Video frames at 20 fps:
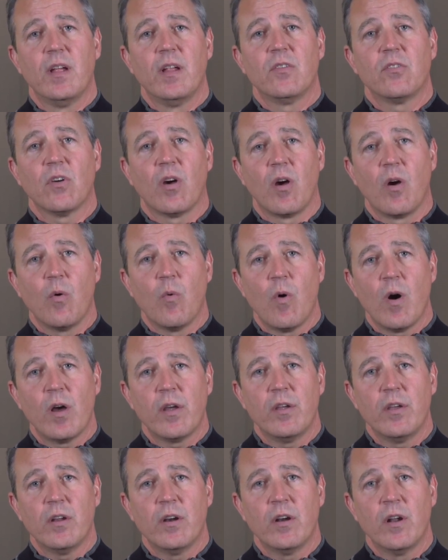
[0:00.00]
So I want
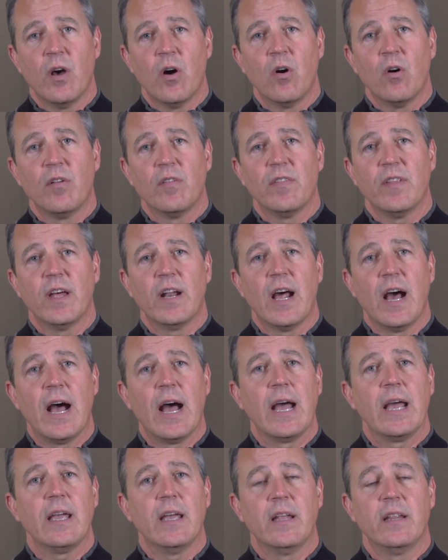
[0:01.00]
you to know that
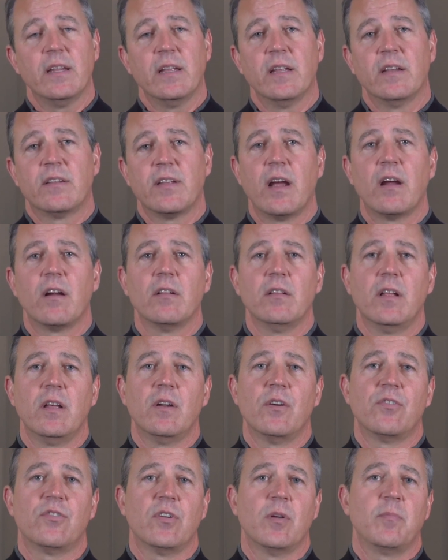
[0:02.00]
I and the entire
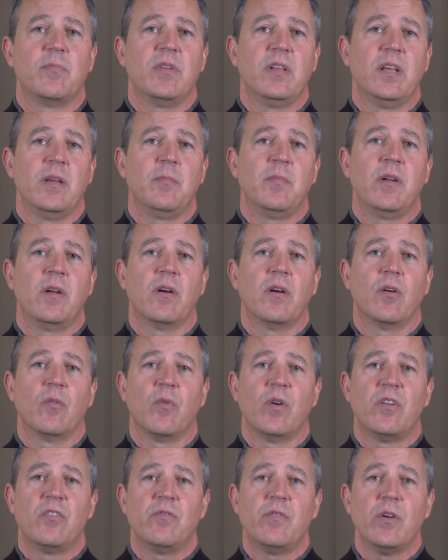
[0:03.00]
leadership team here at
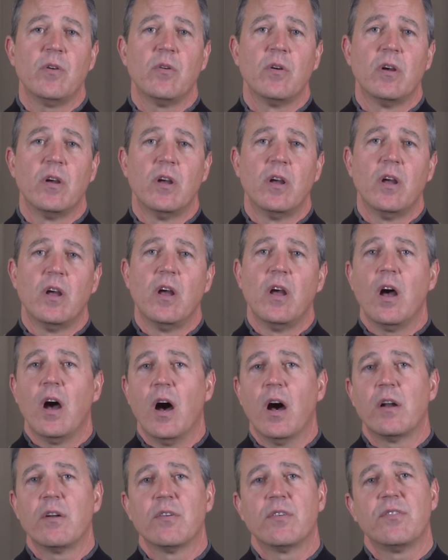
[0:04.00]
Ridgeview
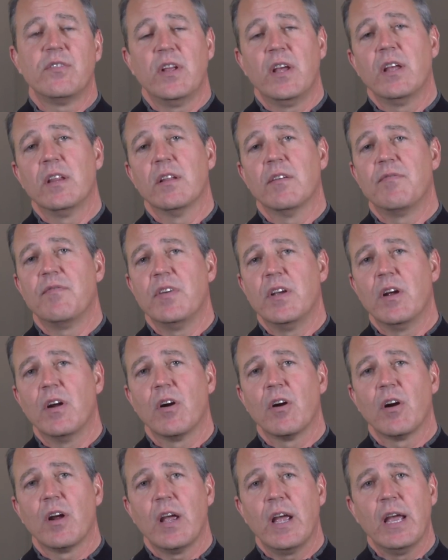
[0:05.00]
understand the
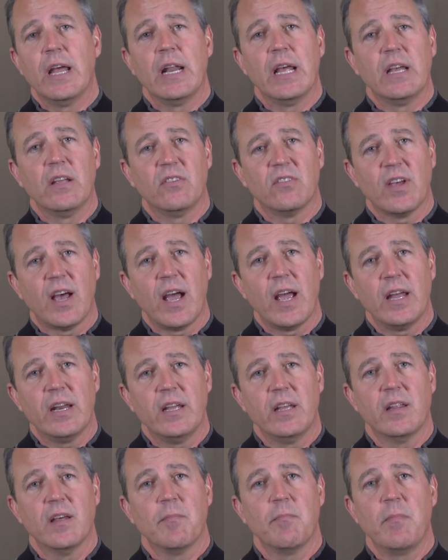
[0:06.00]
fear and
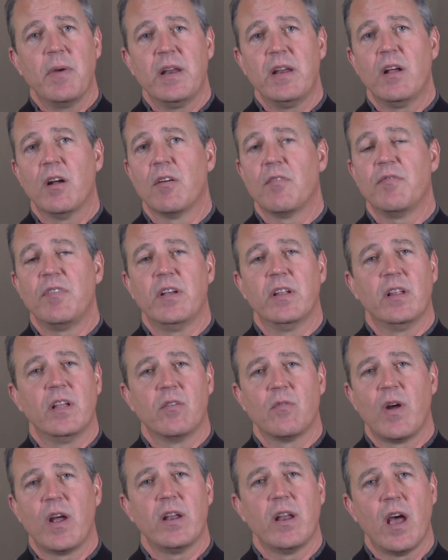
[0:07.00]
anxiety that many are feeling
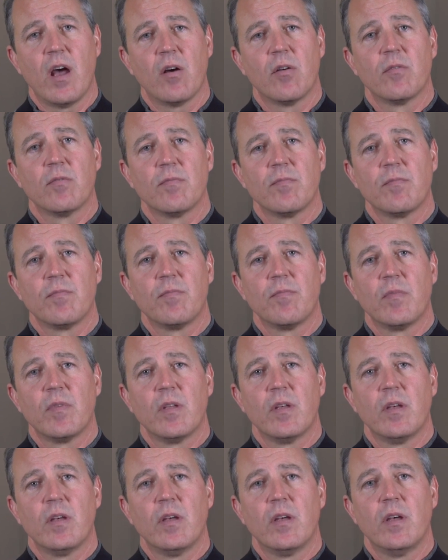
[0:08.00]
right now.
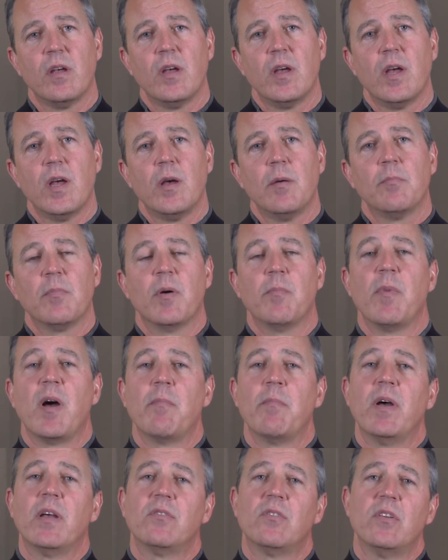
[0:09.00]
But my
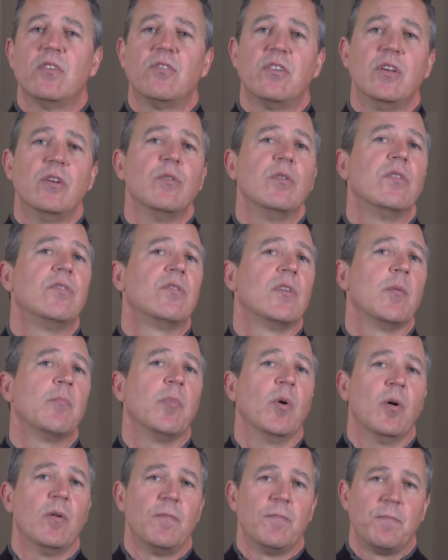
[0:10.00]
message to you is
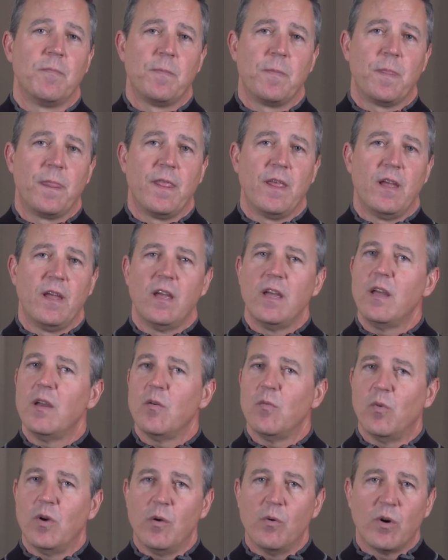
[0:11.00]
simple.
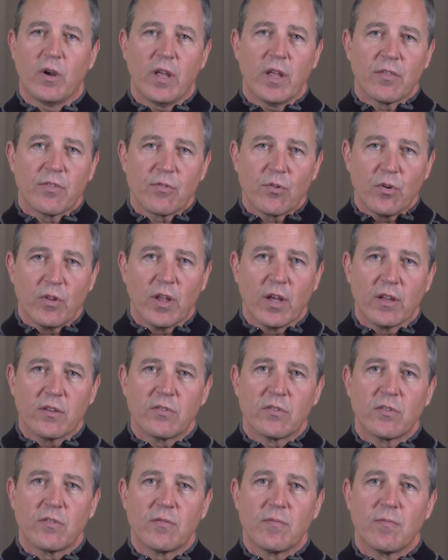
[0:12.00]
We will get through
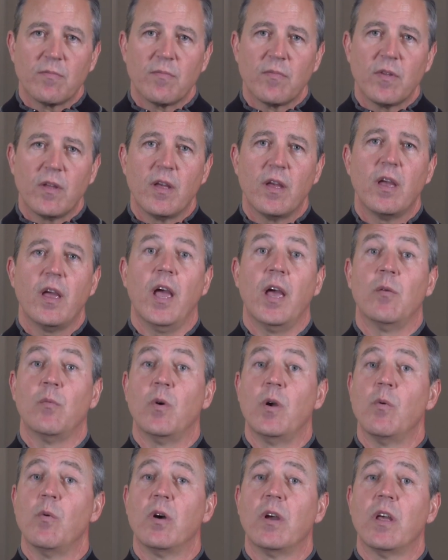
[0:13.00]
this, and
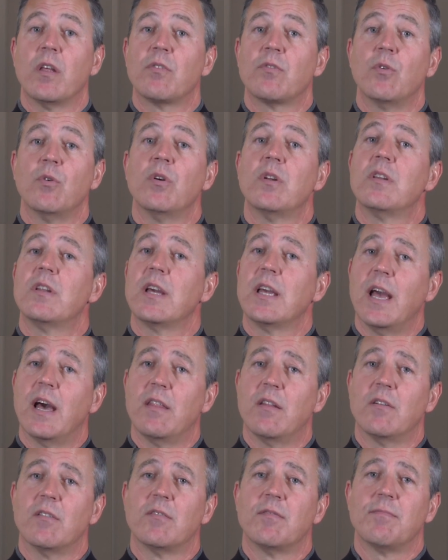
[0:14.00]
we will get through it
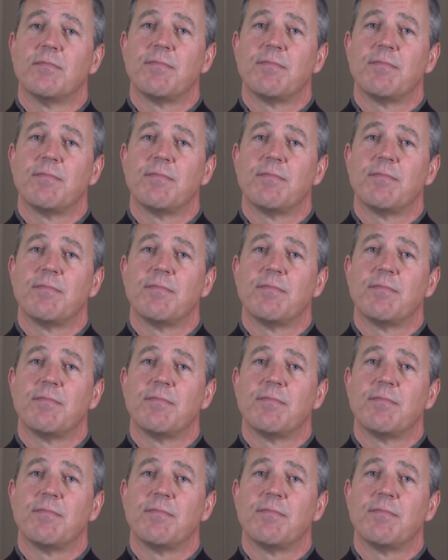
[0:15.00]
together,